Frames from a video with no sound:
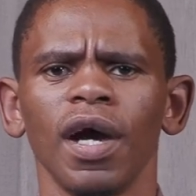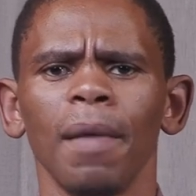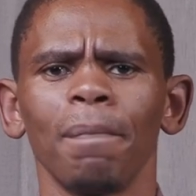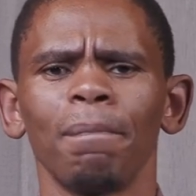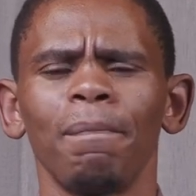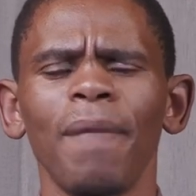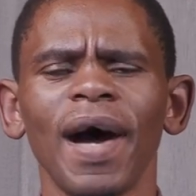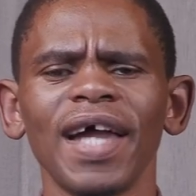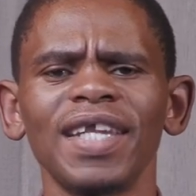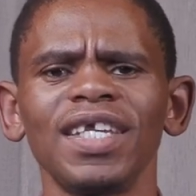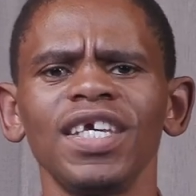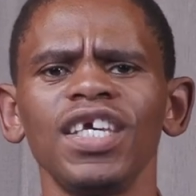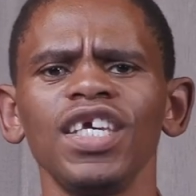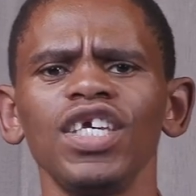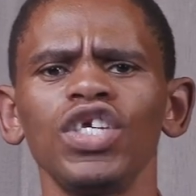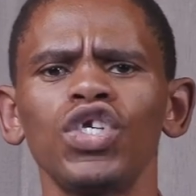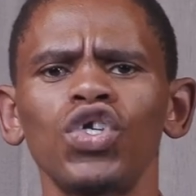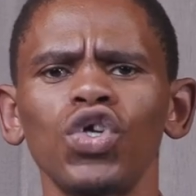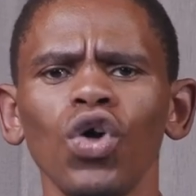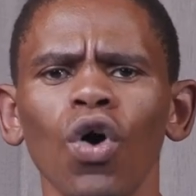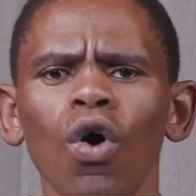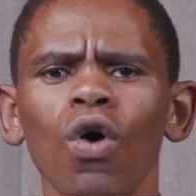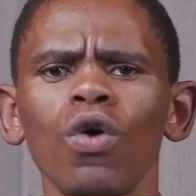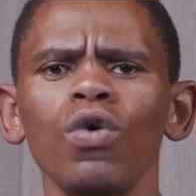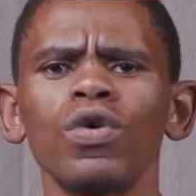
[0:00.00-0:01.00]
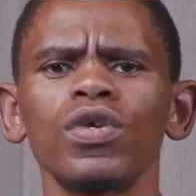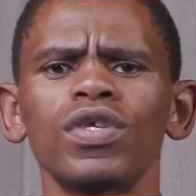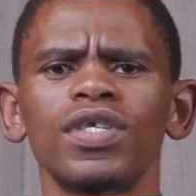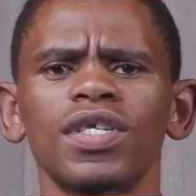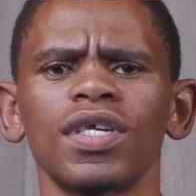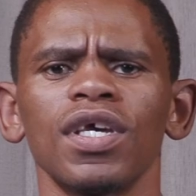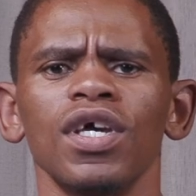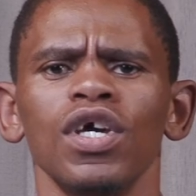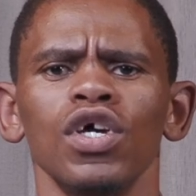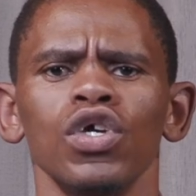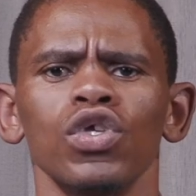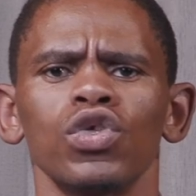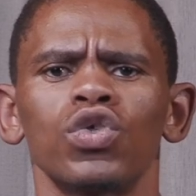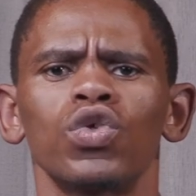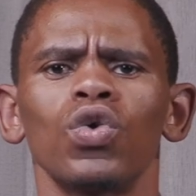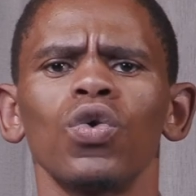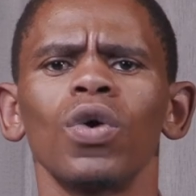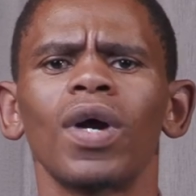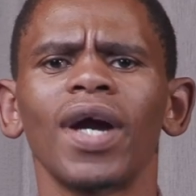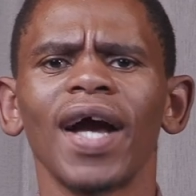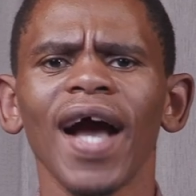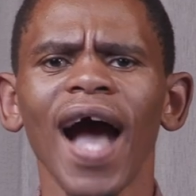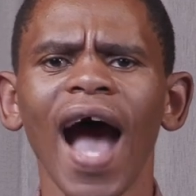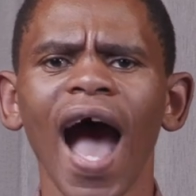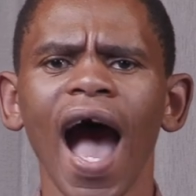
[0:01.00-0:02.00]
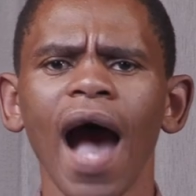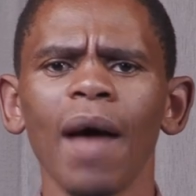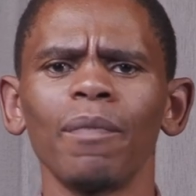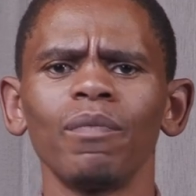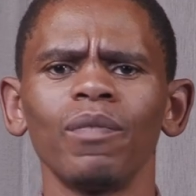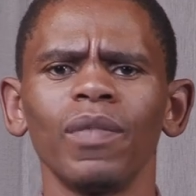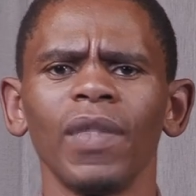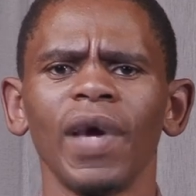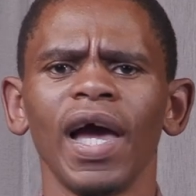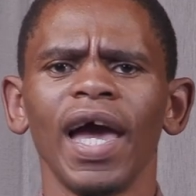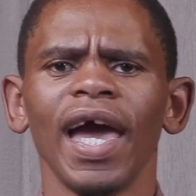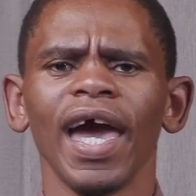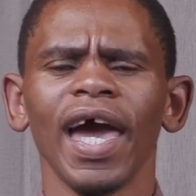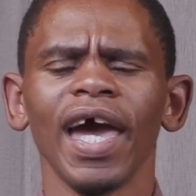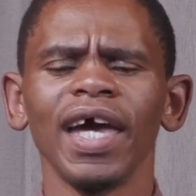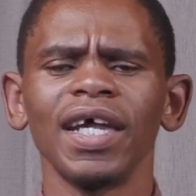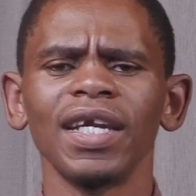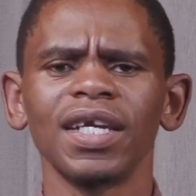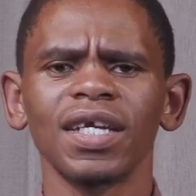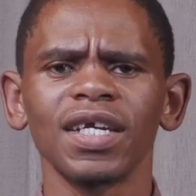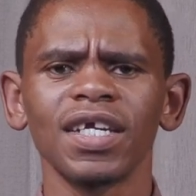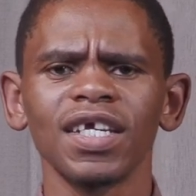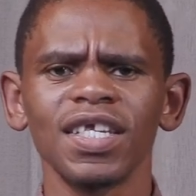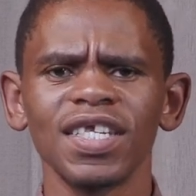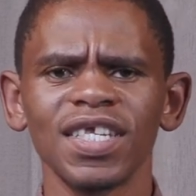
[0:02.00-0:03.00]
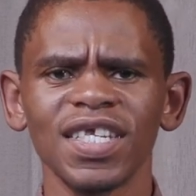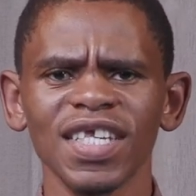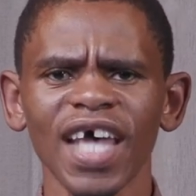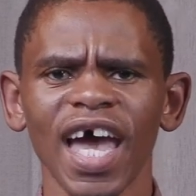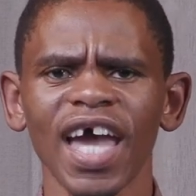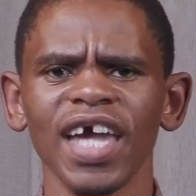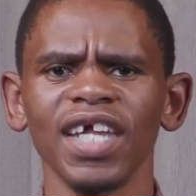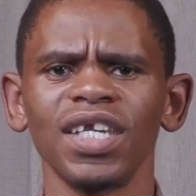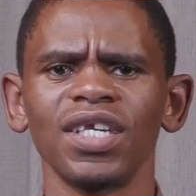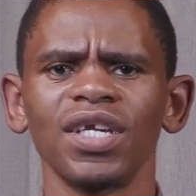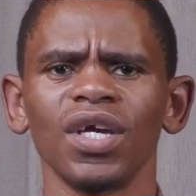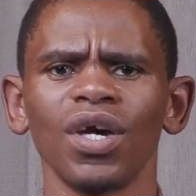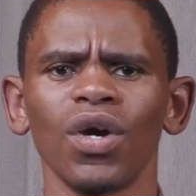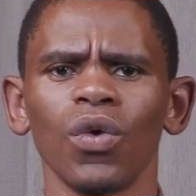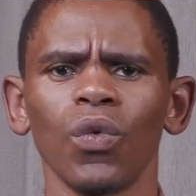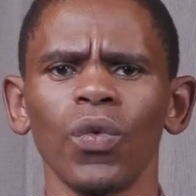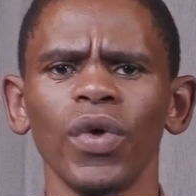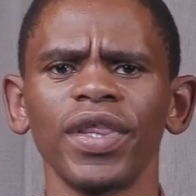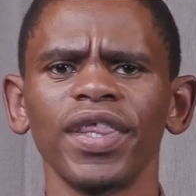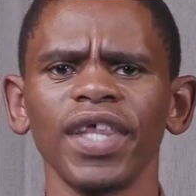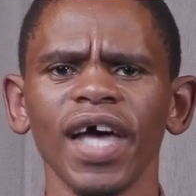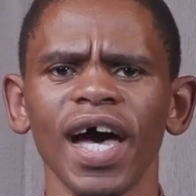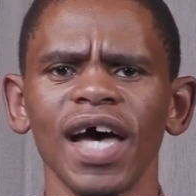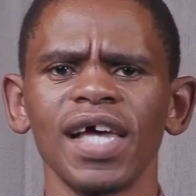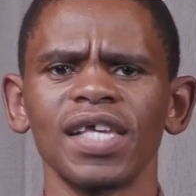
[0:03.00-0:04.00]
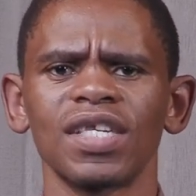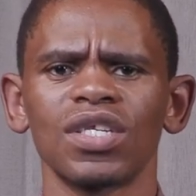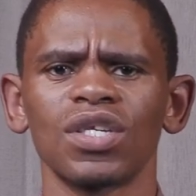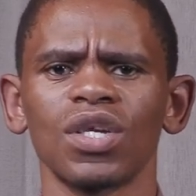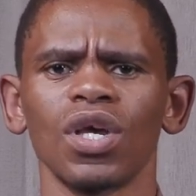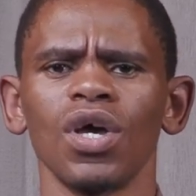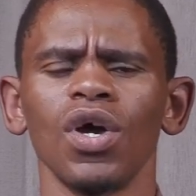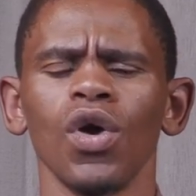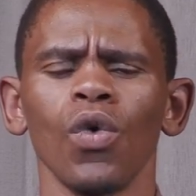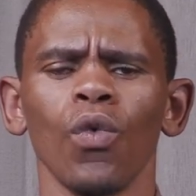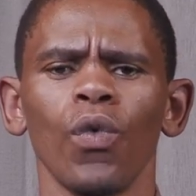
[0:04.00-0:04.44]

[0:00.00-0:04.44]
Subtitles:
But he chose to come and reside with us.